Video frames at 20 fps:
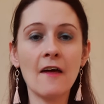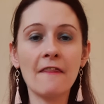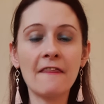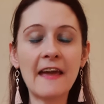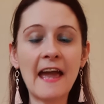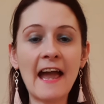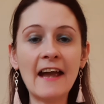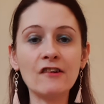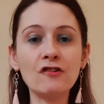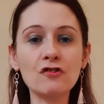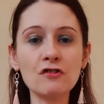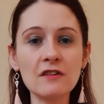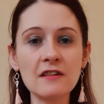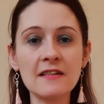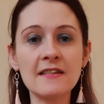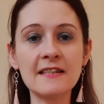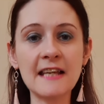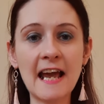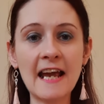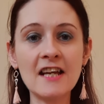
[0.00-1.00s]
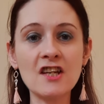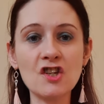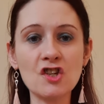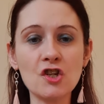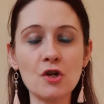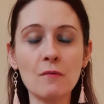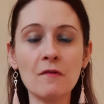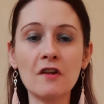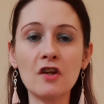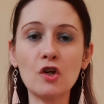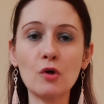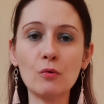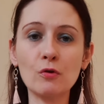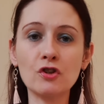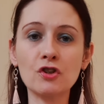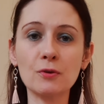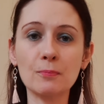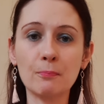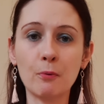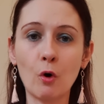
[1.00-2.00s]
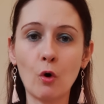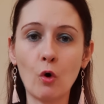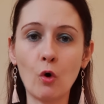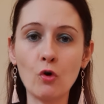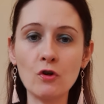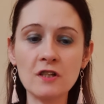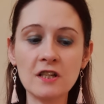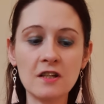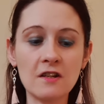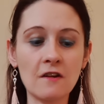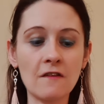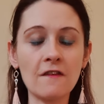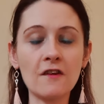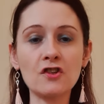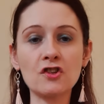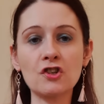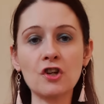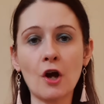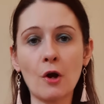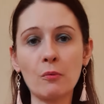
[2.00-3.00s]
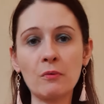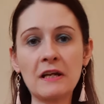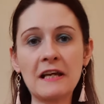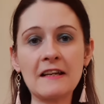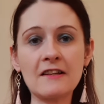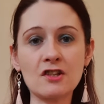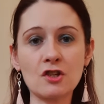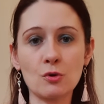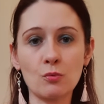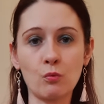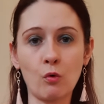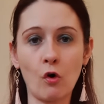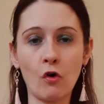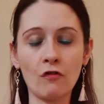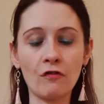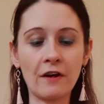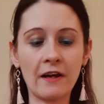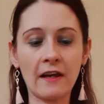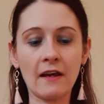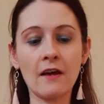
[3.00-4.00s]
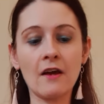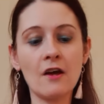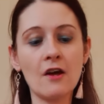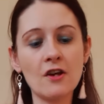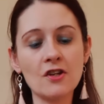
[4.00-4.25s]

The angels are saying to you that you are supported and there's no need to worry.